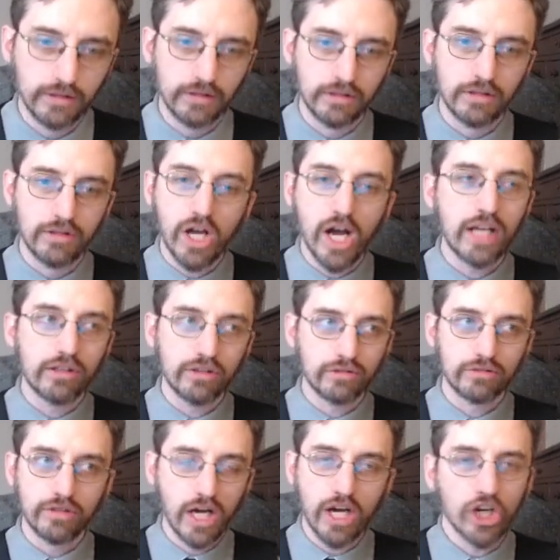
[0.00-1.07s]
Not
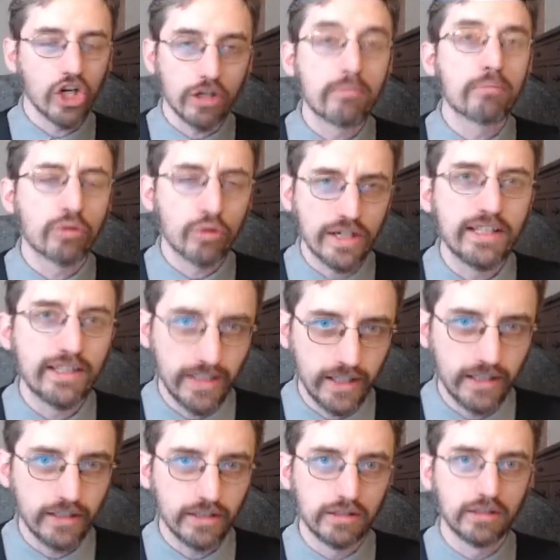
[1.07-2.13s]

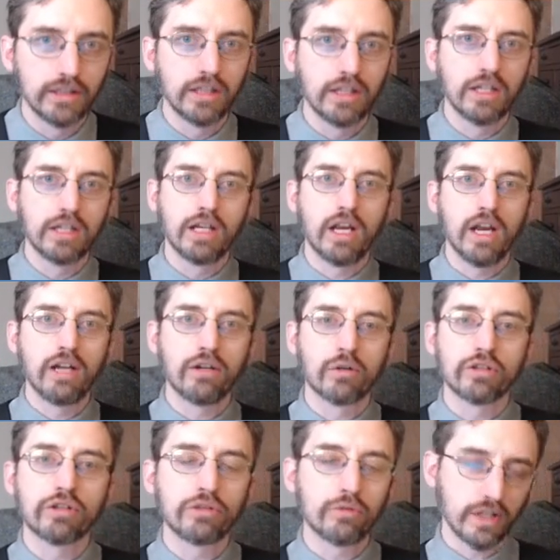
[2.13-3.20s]
printed in
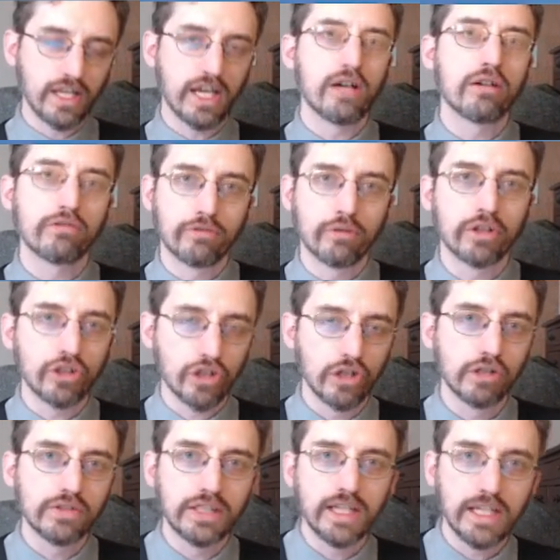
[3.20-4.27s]
order to account for the
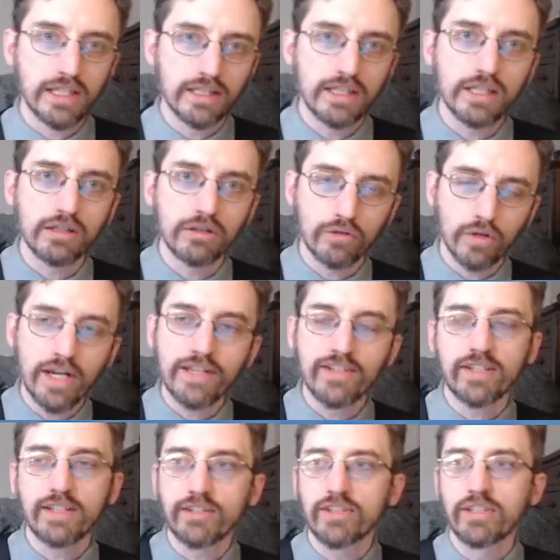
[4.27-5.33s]
COVID-19
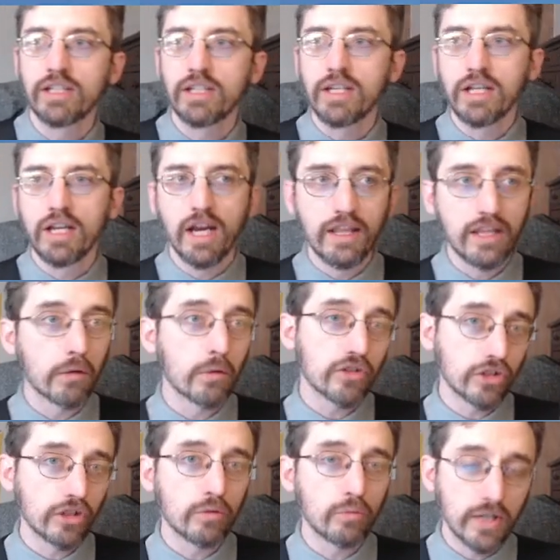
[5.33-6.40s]
crisis. And there was
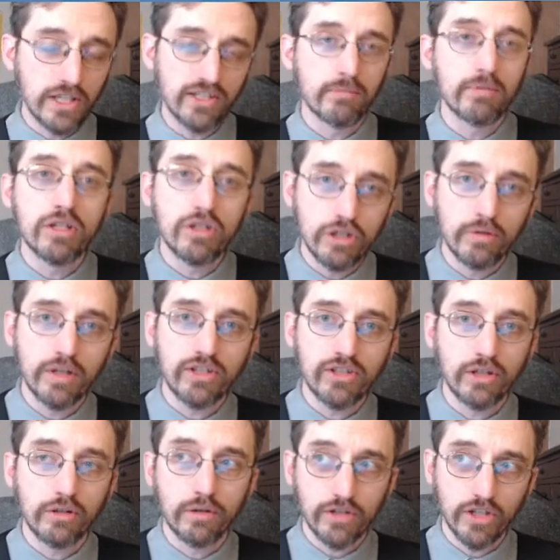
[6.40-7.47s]
good wisdom in doing so.
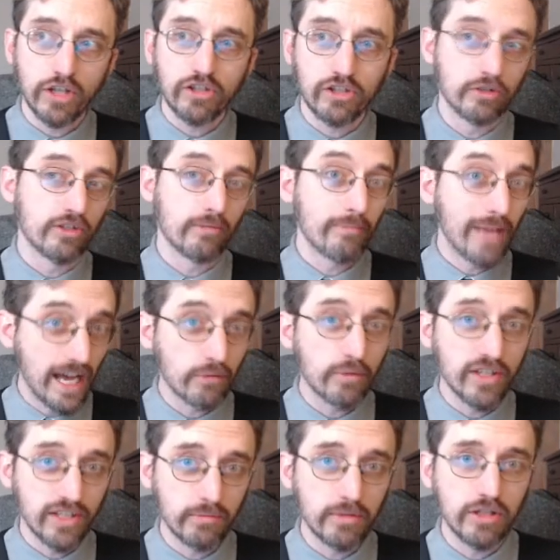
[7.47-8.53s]
There was also some bad
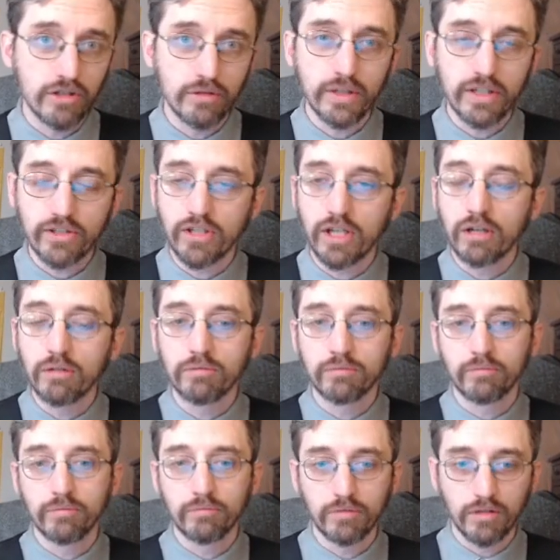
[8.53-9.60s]
wisdom in doing so.
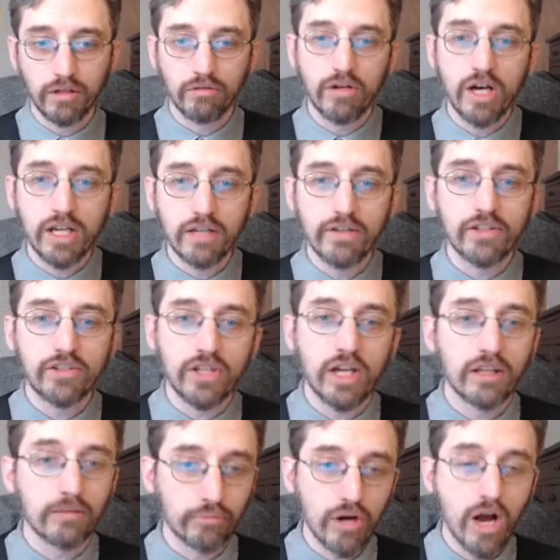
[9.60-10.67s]
A lot of us saw
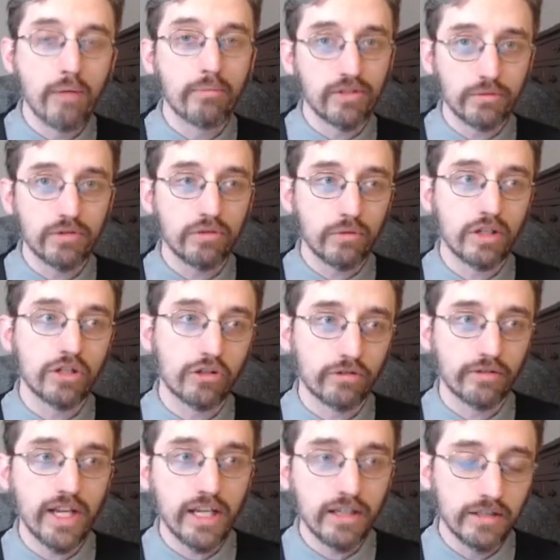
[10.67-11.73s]
the problems it was going to
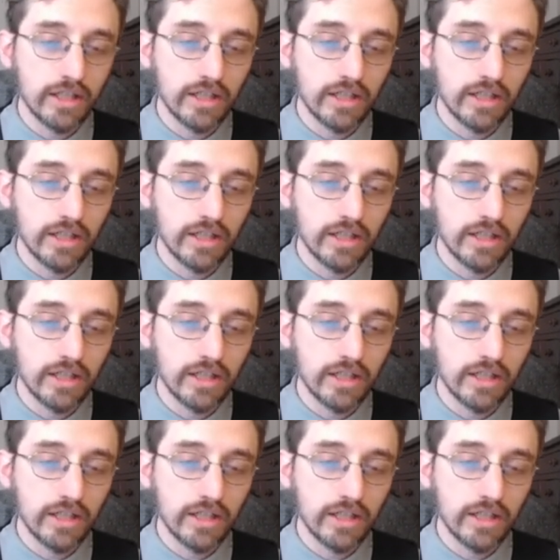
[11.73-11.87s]
create,